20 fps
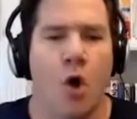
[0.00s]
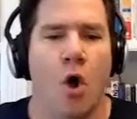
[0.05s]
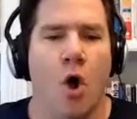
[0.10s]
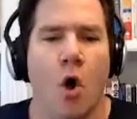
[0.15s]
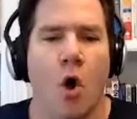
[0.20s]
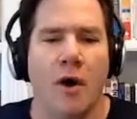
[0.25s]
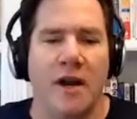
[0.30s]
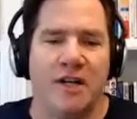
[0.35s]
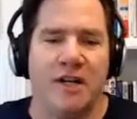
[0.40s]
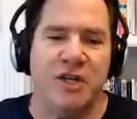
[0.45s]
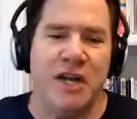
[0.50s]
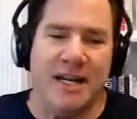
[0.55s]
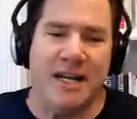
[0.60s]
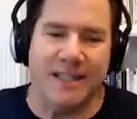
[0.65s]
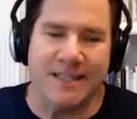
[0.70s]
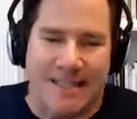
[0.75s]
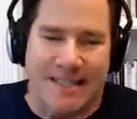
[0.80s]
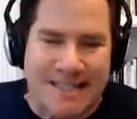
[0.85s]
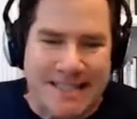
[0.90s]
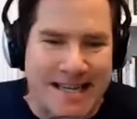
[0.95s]
All right, Shane,
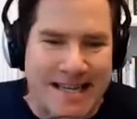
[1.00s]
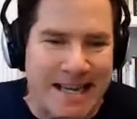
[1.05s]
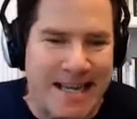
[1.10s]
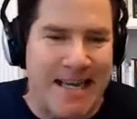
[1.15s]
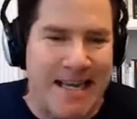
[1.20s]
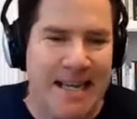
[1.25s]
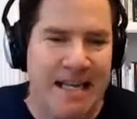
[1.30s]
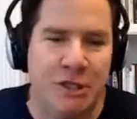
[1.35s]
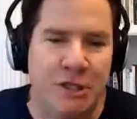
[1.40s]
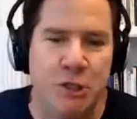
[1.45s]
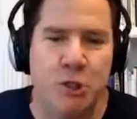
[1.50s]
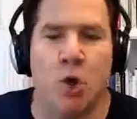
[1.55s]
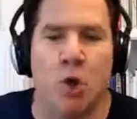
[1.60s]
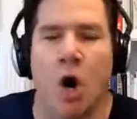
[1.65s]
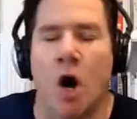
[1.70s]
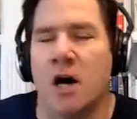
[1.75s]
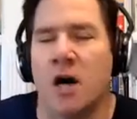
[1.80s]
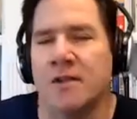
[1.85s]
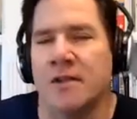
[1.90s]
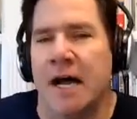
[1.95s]
let's get into
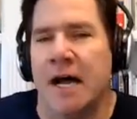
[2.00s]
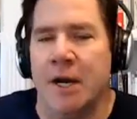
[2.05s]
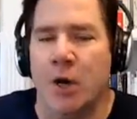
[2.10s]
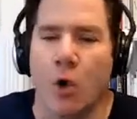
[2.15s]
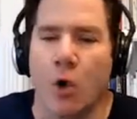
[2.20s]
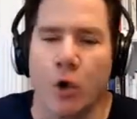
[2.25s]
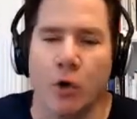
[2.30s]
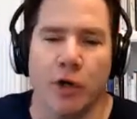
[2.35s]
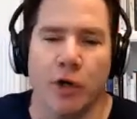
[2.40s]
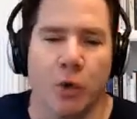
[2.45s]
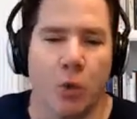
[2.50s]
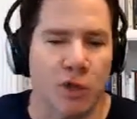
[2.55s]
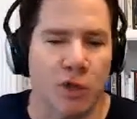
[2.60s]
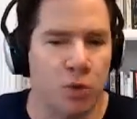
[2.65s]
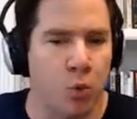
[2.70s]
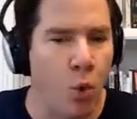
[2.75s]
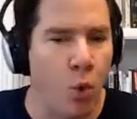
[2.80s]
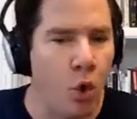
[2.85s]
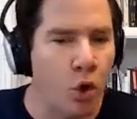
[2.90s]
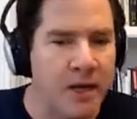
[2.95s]
online ordering.
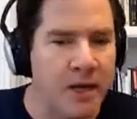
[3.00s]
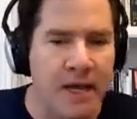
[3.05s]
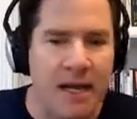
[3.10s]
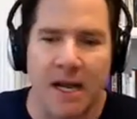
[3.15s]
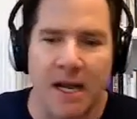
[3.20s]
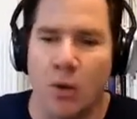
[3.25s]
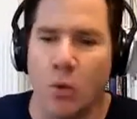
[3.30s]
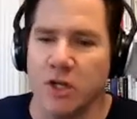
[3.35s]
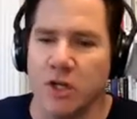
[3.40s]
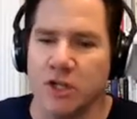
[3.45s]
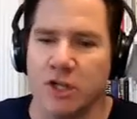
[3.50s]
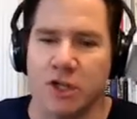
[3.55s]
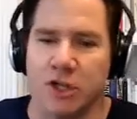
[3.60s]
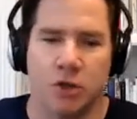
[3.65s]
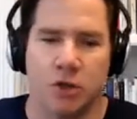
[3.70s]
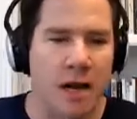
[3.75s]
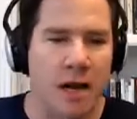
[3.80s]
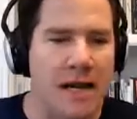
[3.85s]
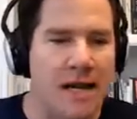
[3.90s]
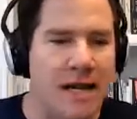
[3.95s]
What's working, what's
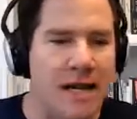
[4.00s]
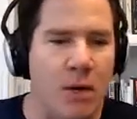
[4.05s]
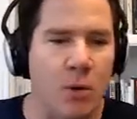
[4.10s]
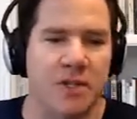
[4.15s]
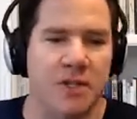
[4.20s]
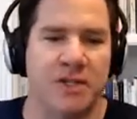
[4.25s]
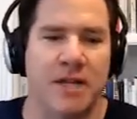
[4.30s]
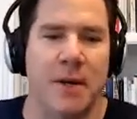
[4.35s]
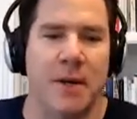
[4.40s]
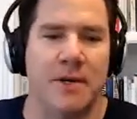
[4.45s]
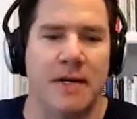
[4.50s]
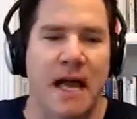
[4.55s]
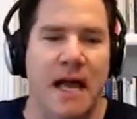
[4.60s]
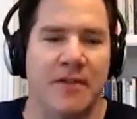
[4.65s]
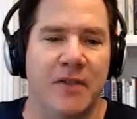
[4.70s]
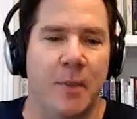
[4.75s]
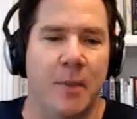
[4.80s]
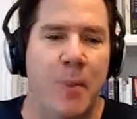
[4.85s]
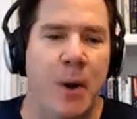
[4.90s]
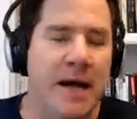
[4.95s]
trending, what's coming down
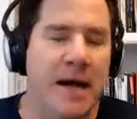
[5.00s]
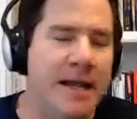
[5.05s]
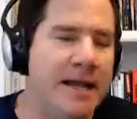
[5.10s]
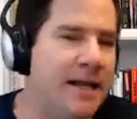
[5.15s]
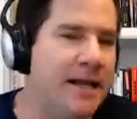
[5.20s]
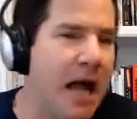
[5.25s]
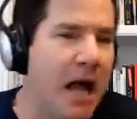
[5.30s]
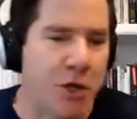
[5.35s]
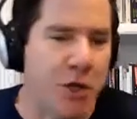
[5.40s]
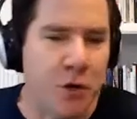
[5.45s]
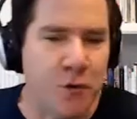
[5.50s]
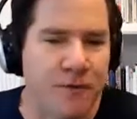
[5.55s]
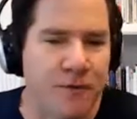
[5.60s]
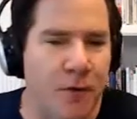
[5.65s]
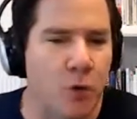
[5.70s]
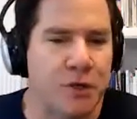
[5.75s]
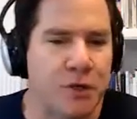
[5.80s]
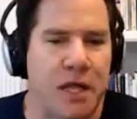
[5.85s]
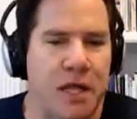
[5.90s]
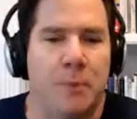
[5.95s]
the pike, how you
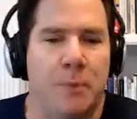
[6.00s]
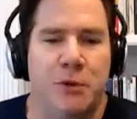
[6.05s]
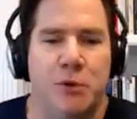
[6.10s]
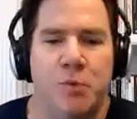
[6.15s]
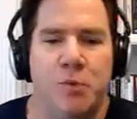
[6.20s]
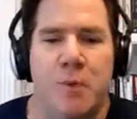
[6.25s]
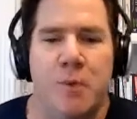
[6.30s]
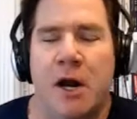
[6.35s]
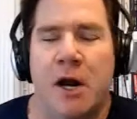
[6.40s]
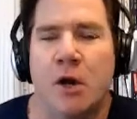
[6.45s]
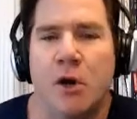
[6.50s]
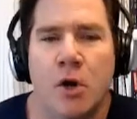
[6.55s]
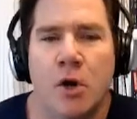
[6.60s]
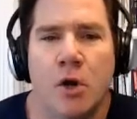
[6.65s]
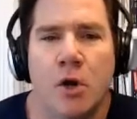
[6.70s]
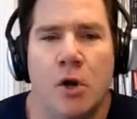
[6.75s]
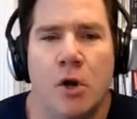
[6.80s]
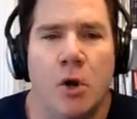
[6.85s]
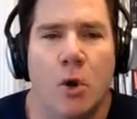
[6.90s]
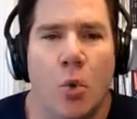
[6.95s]
folks help do it better.
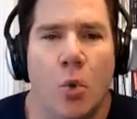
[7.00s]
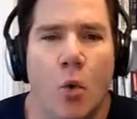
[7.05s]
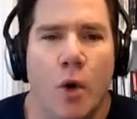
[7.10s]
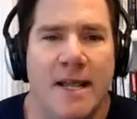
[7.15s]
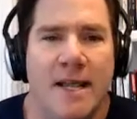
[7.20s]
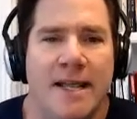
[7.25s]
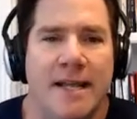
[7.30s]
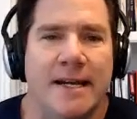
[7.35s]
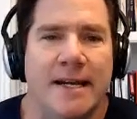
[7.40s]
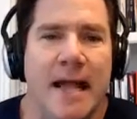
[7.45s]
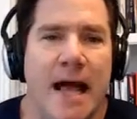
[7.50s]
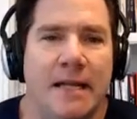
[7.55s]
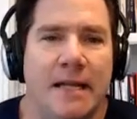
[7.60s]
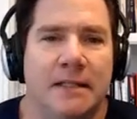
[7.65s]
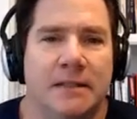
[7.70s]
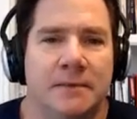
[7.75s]
What do you got?